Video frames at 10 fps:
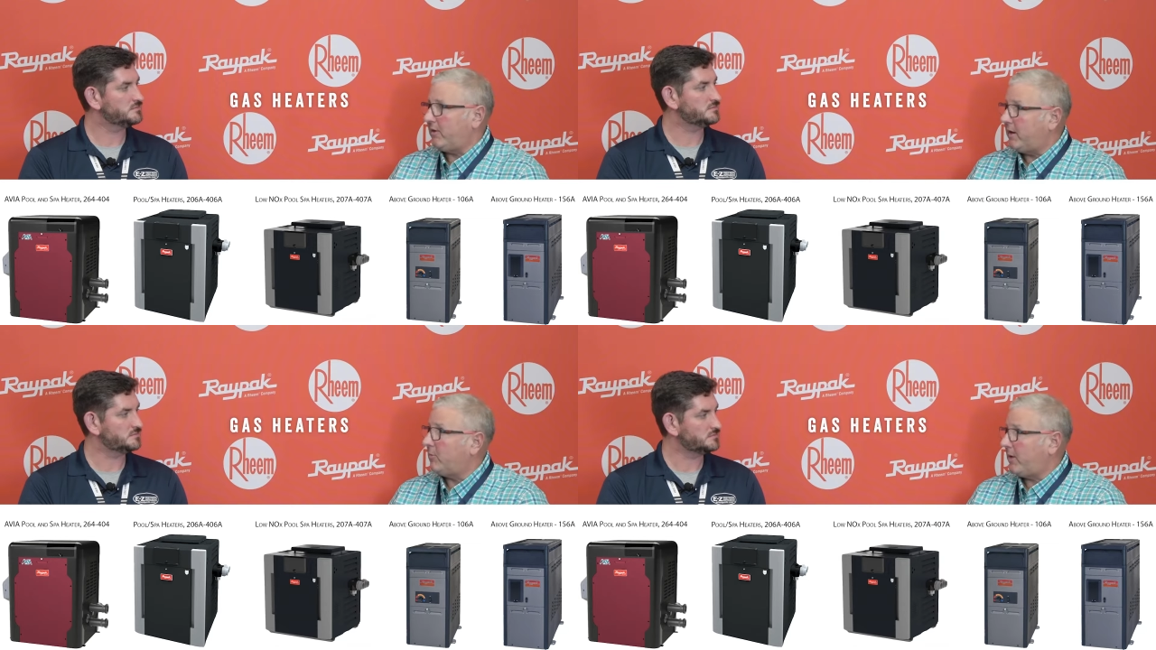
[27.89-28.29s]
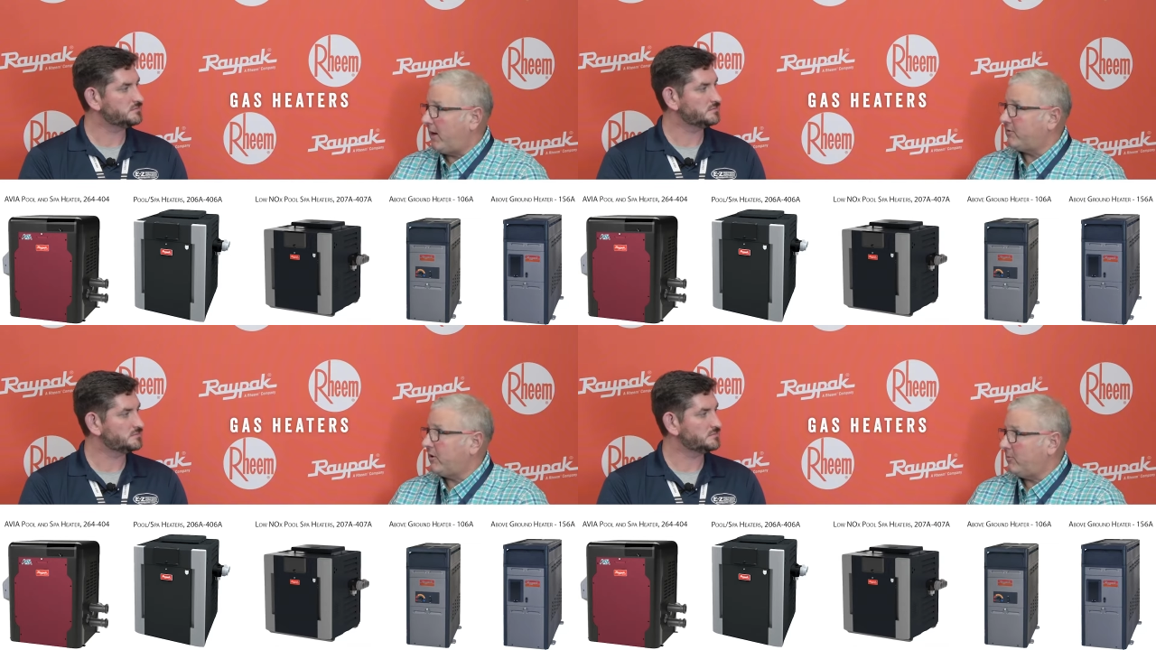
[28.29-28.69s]
Speaker 1: know, to heat up a
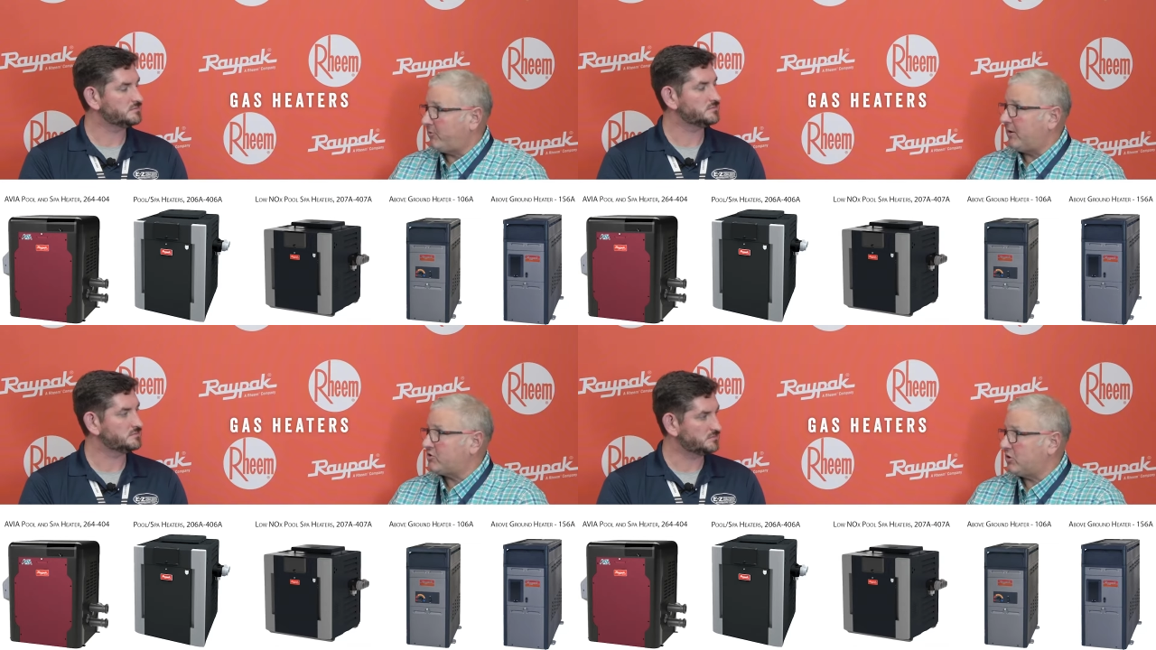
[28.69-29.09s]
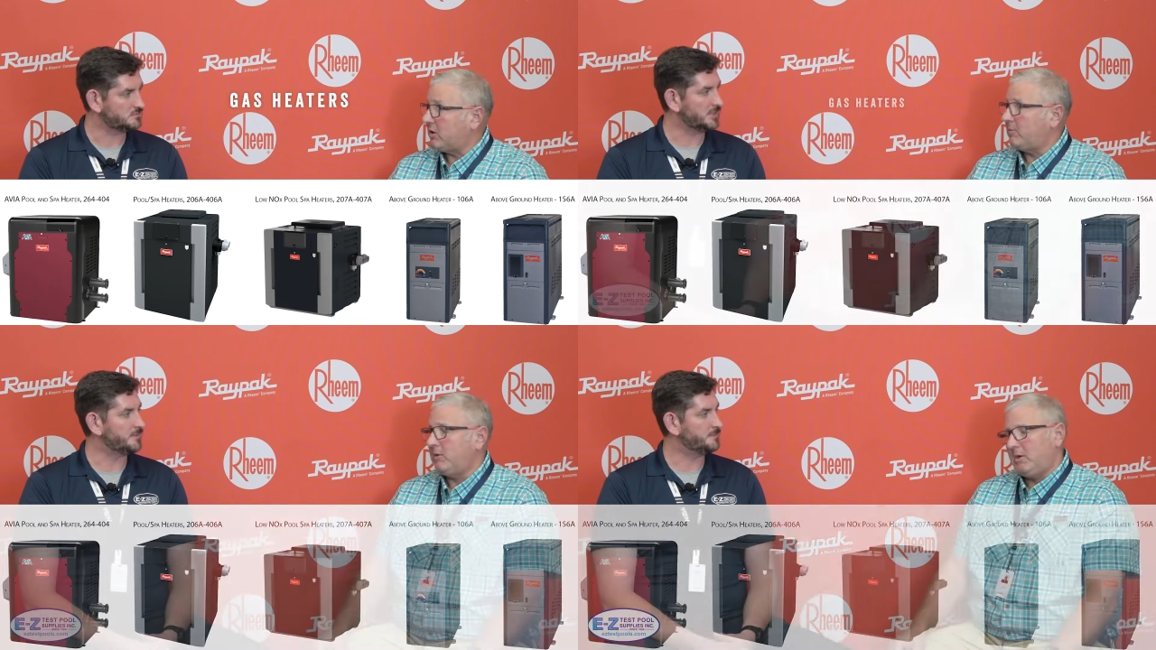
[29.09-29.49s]
hot tub
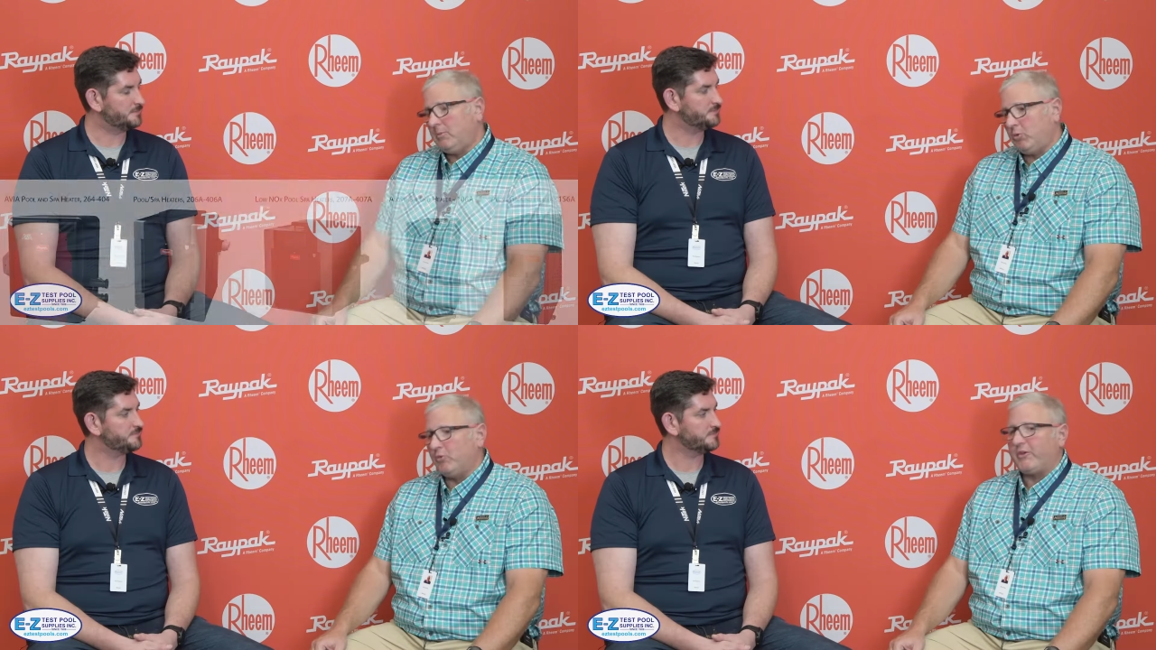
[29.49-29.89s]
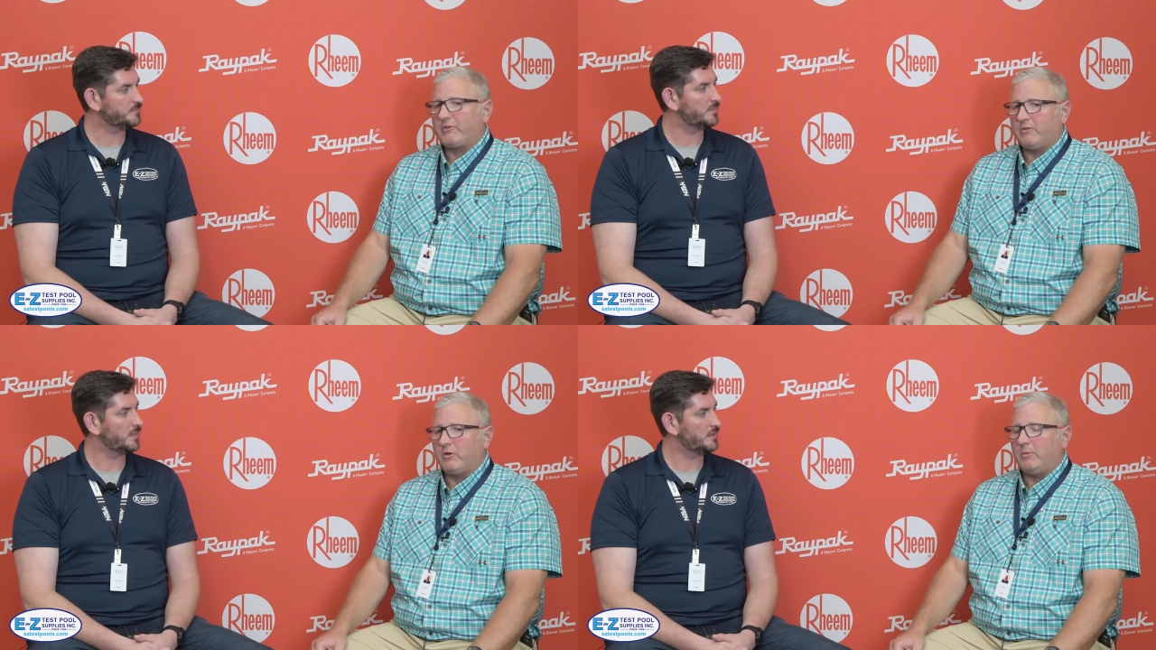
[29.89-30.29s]
especially. Yep. Pool
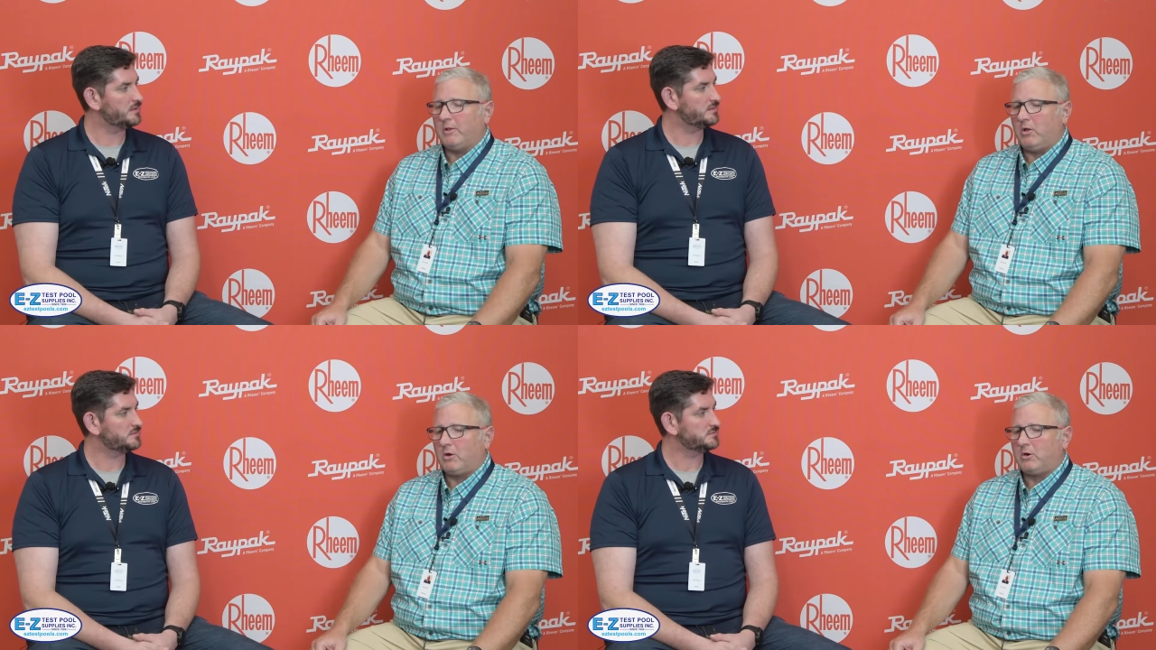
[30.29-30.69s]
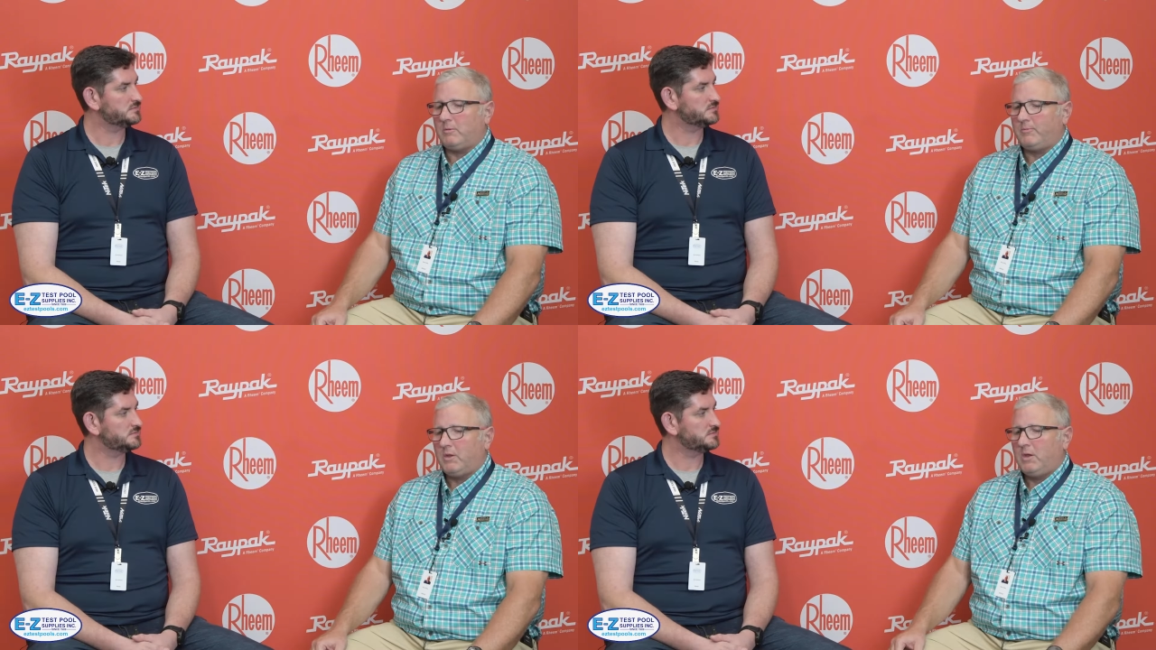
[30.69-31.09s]
takes a little bit
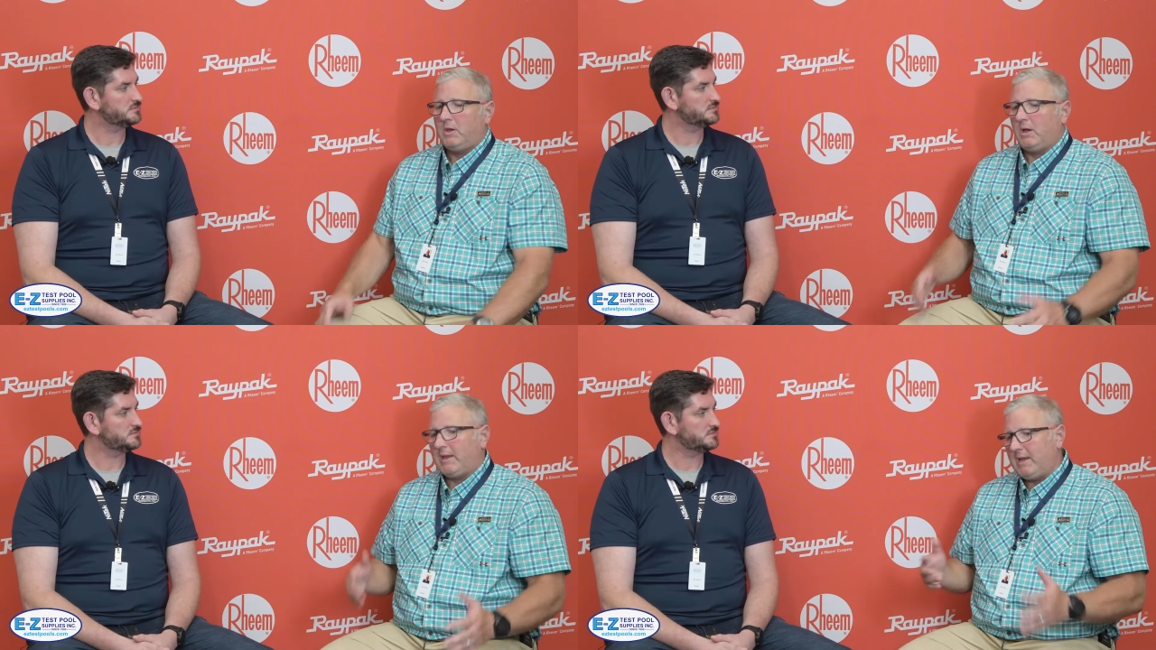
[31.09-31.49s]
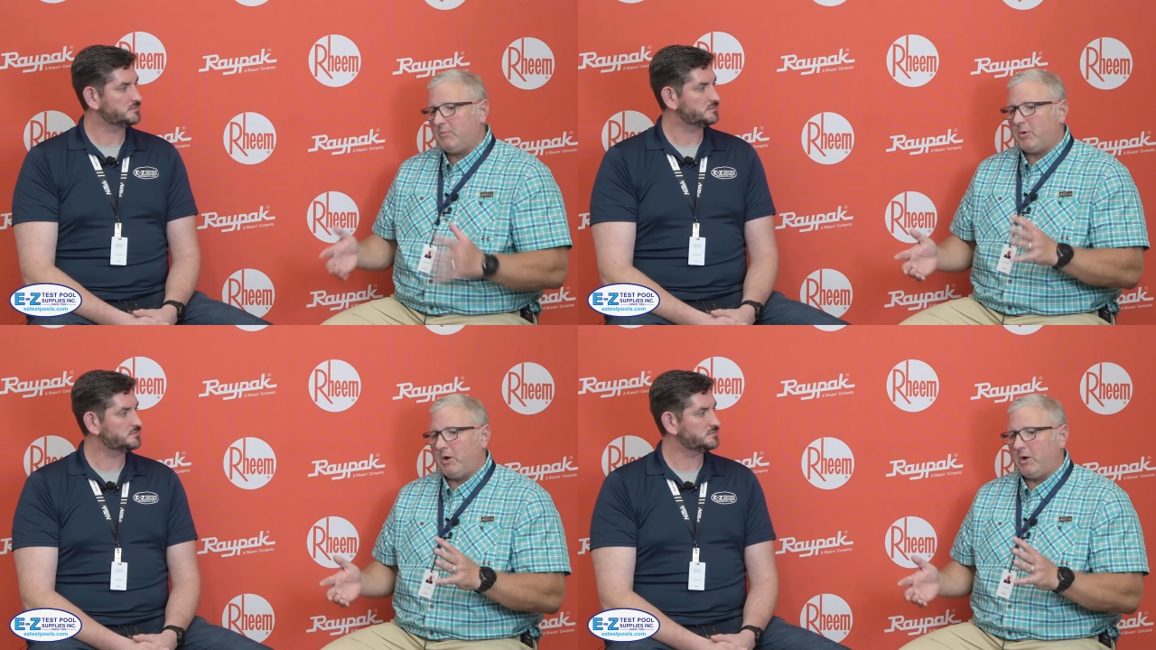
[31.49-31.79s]
longer. A heat